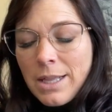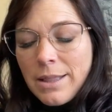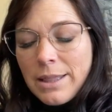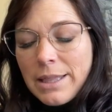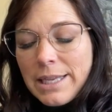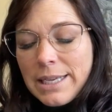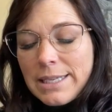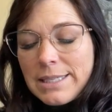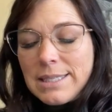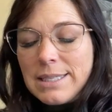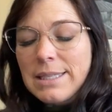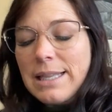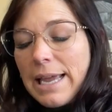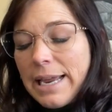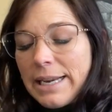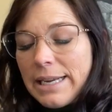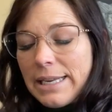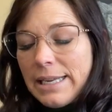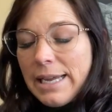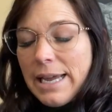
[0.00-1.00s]
this
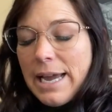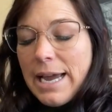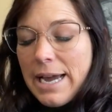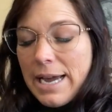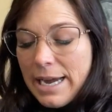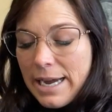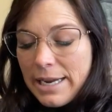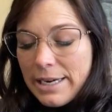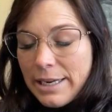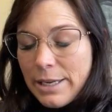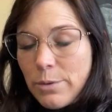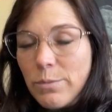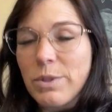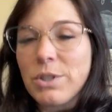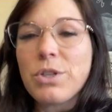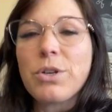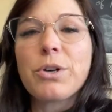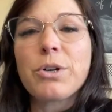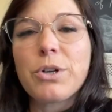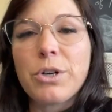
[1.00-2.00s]
lady had it
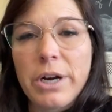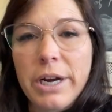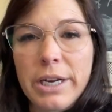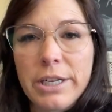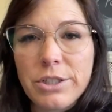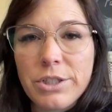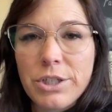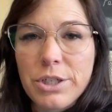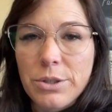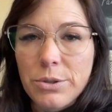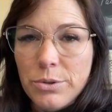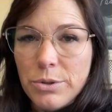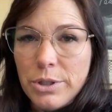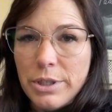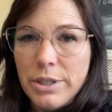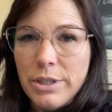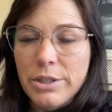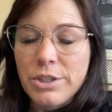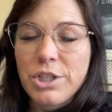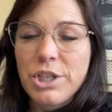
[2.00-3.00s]
was her
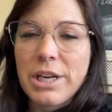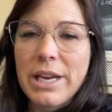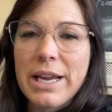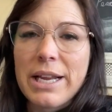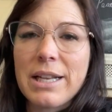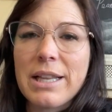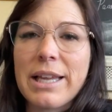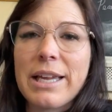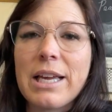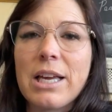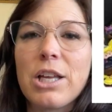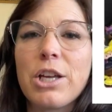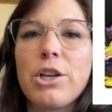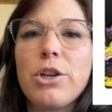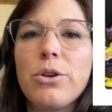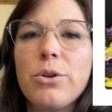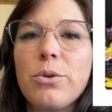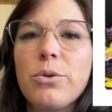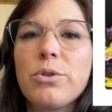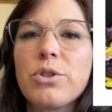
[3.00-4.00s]
grandchildren she had like a
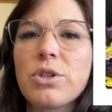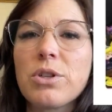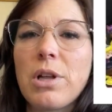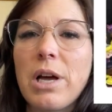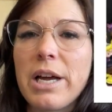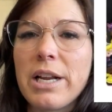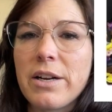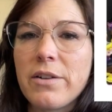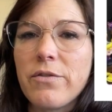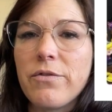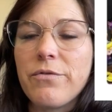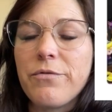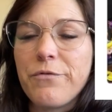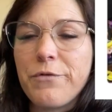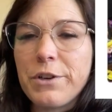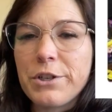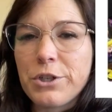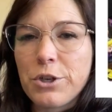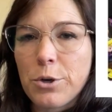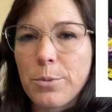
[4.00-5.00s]
huge lot of
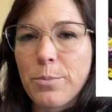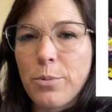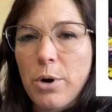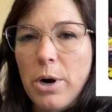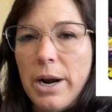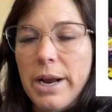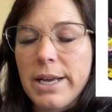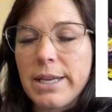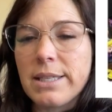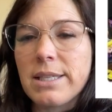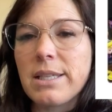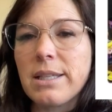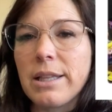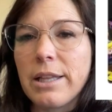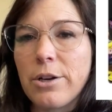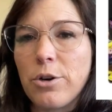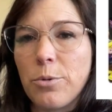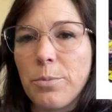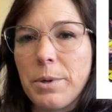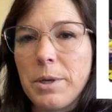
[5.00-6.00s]
fisher price
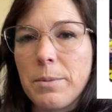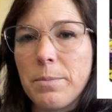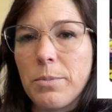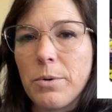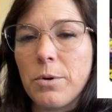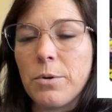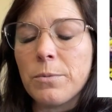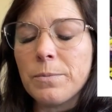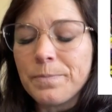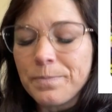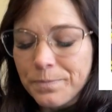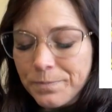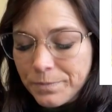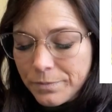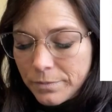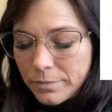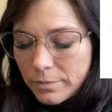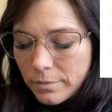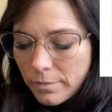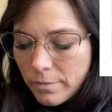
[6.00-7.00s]
little people
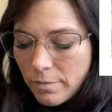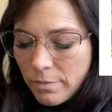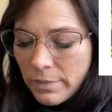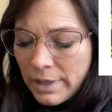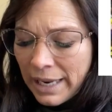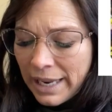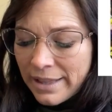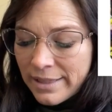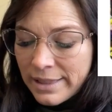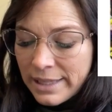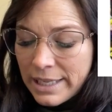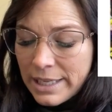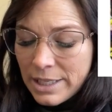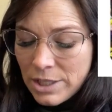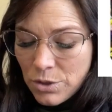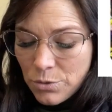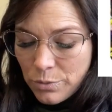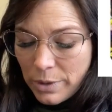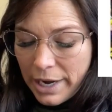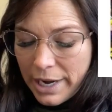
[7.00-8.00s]
and
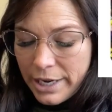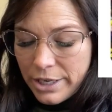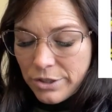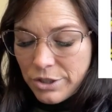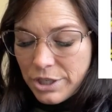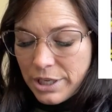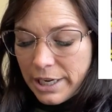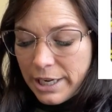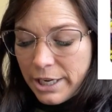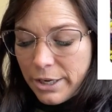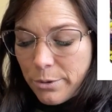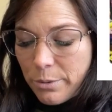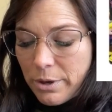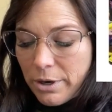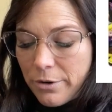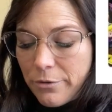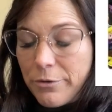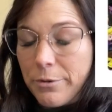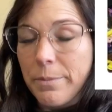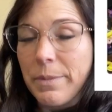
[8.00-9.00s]
these ranged
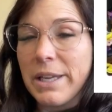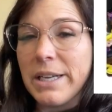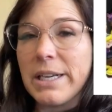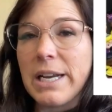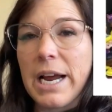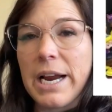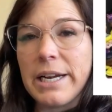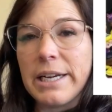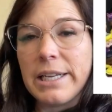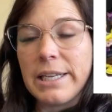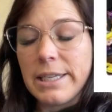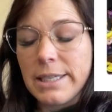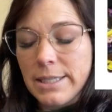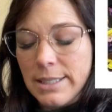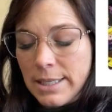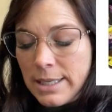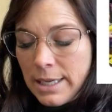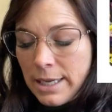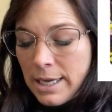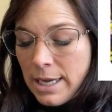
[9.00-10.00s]
anywhere from the
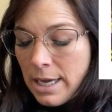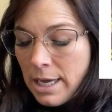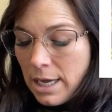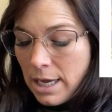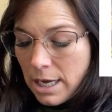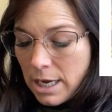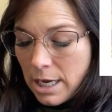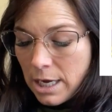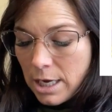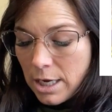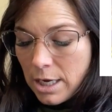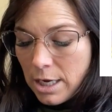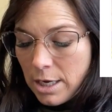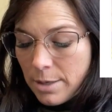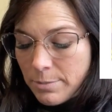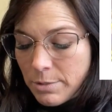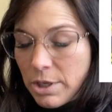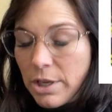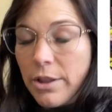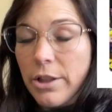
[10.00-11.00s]
90s
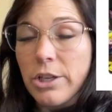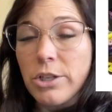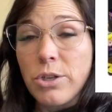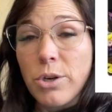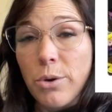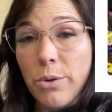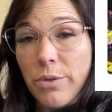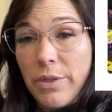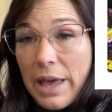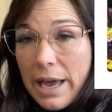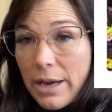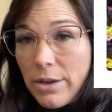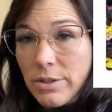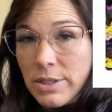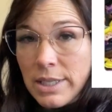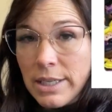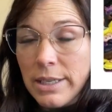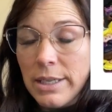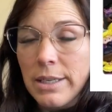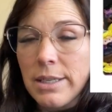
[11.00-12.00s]
um, to the
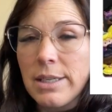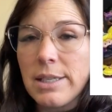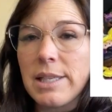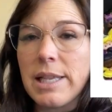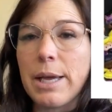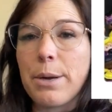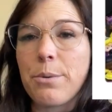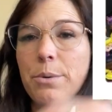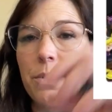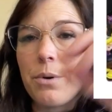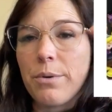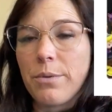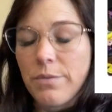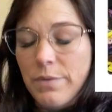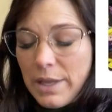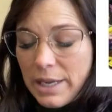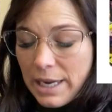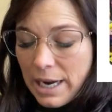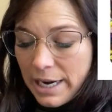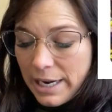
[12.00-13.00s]
2000s they were
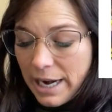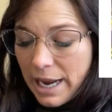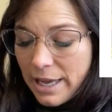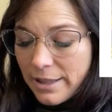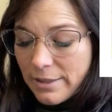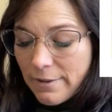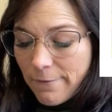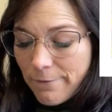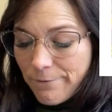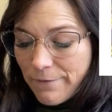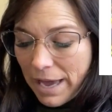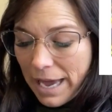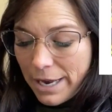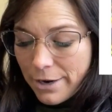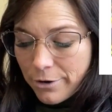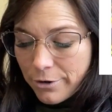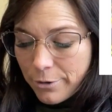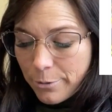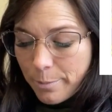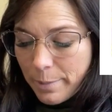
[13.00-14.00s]
they kind of had the
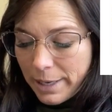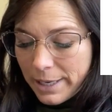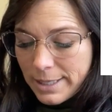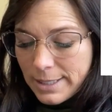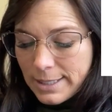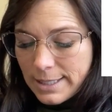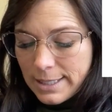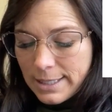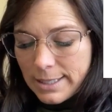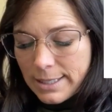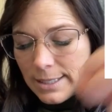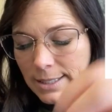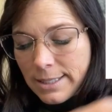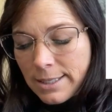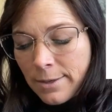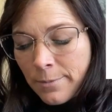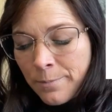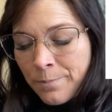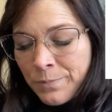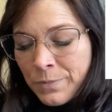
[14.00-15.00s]
fatter bases